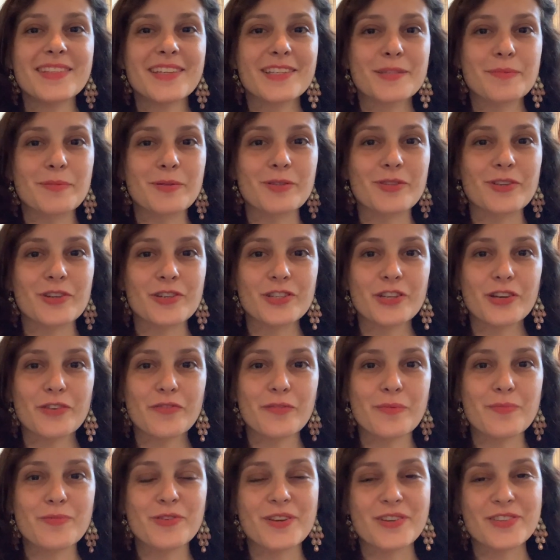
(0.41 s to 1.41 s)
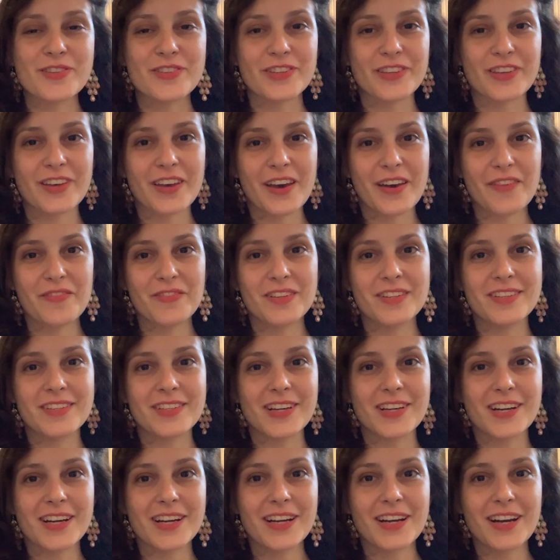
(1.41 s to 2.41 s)
It's Patricia from
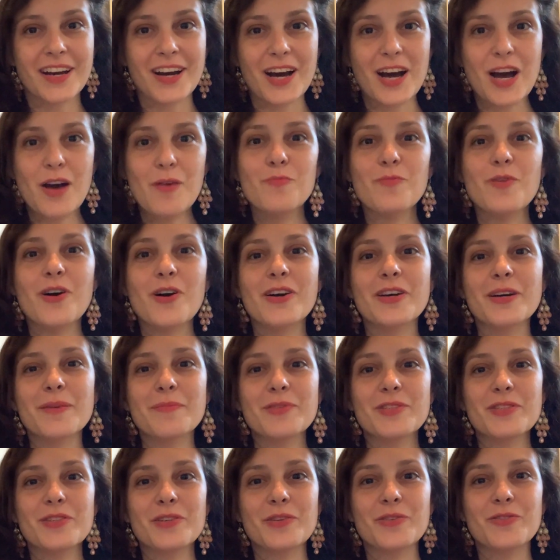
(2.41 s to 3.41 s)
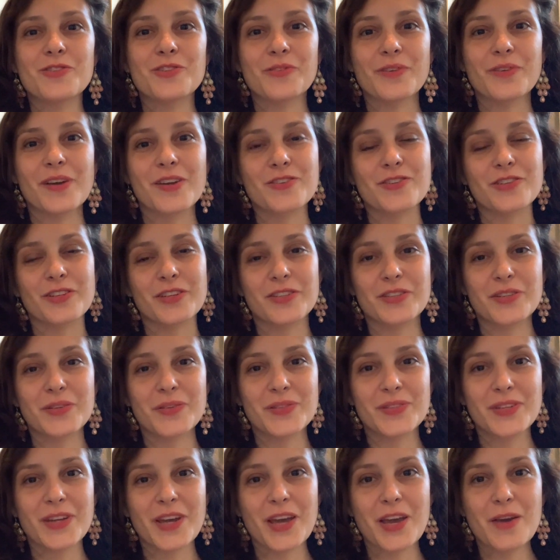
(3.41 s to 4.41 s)
TarantulaHeaven.com. Welcome to Tarantula
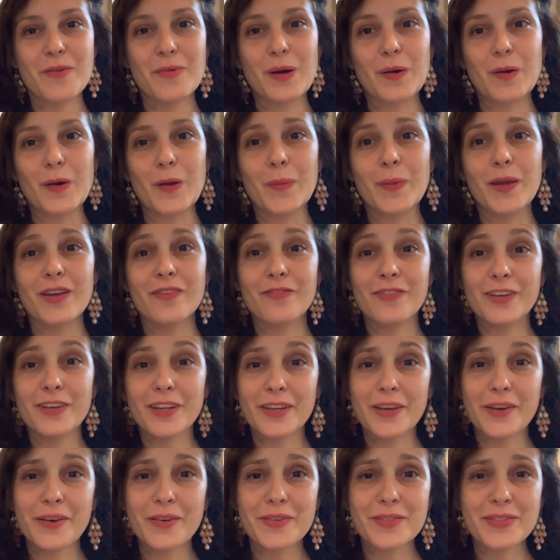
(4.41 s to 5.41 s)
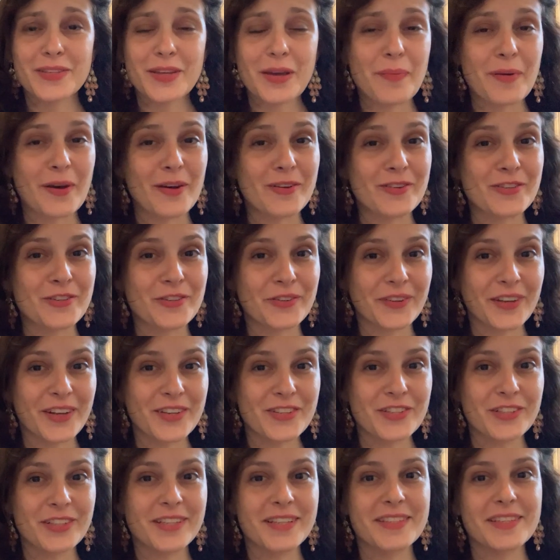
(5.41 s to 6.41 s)
Tuesday, where we make videos about
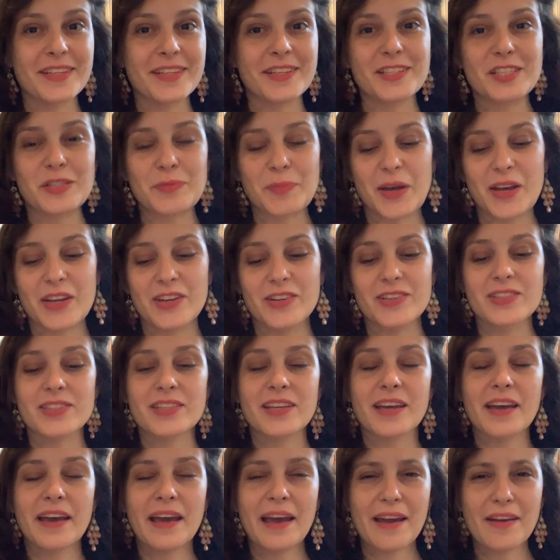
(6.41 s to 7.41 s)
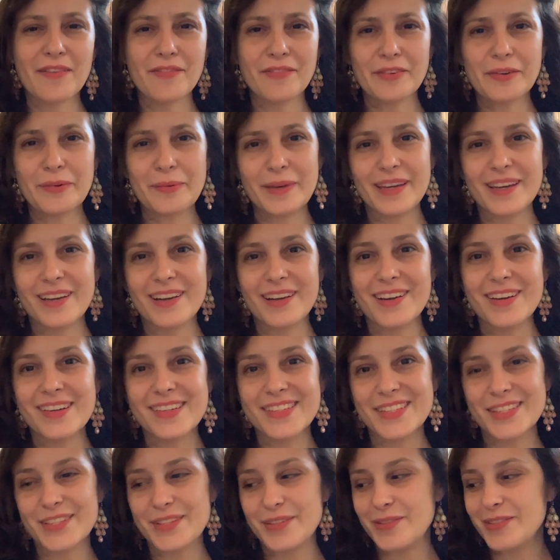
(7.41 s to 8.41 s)
tarantulas and spiders every week on
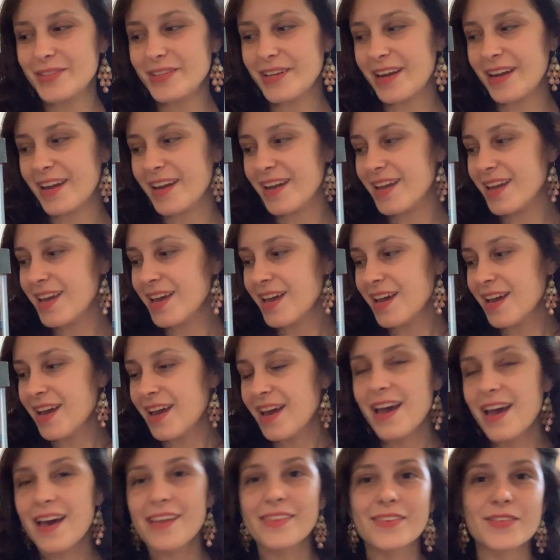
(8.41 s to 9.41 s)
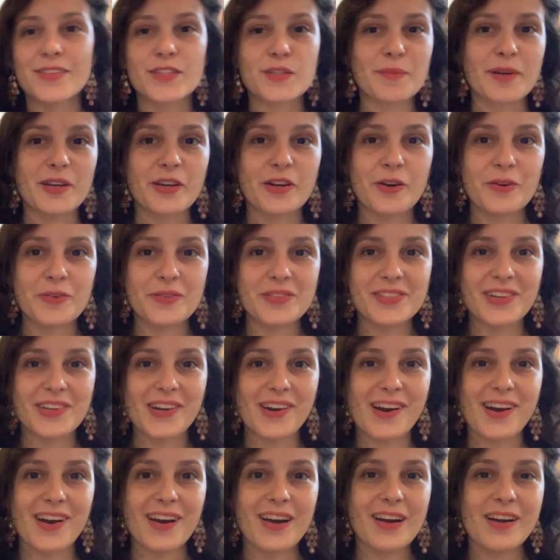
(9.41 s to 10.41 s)
Tuesday. And this is my
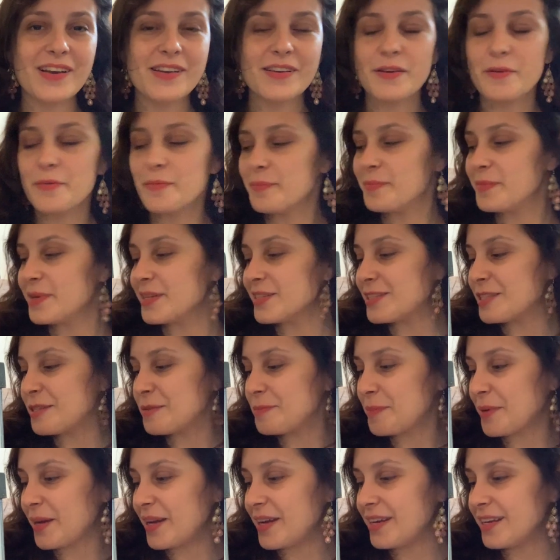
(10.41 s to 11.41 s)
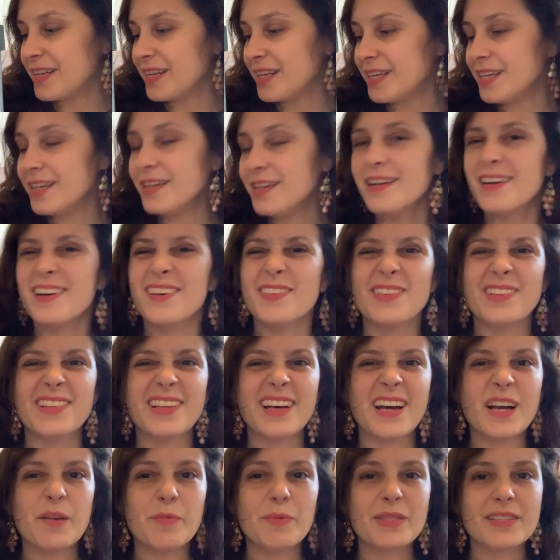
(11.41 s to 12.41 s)
co-star, Miss Spidey. Well,
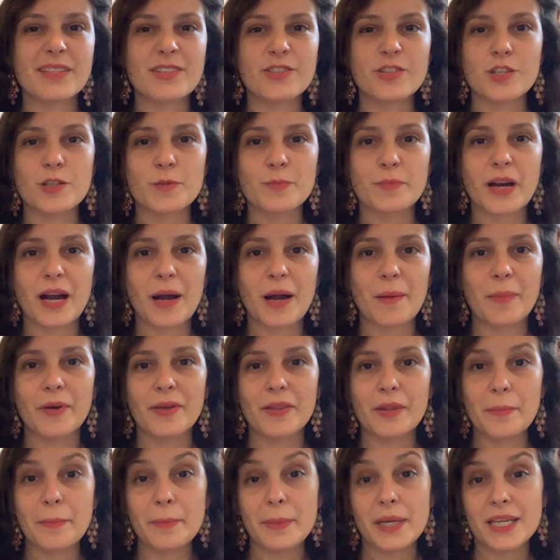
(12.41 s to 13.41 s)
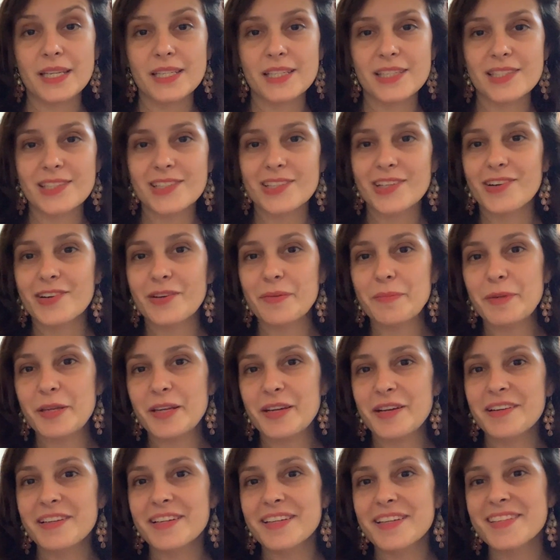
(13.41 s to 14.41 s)
I would say she's probably the main star, to be
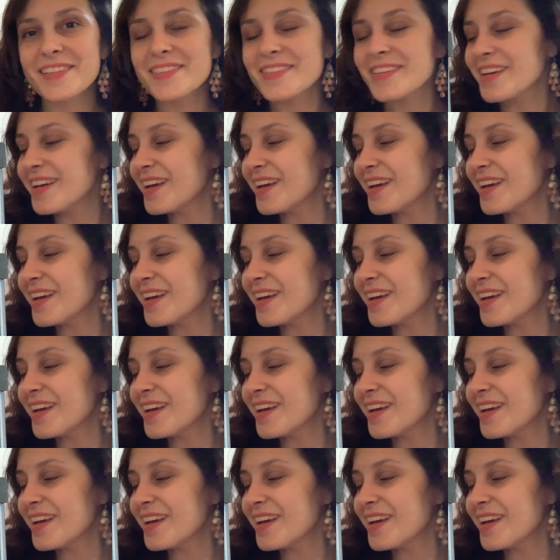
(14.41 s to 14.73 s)
honest.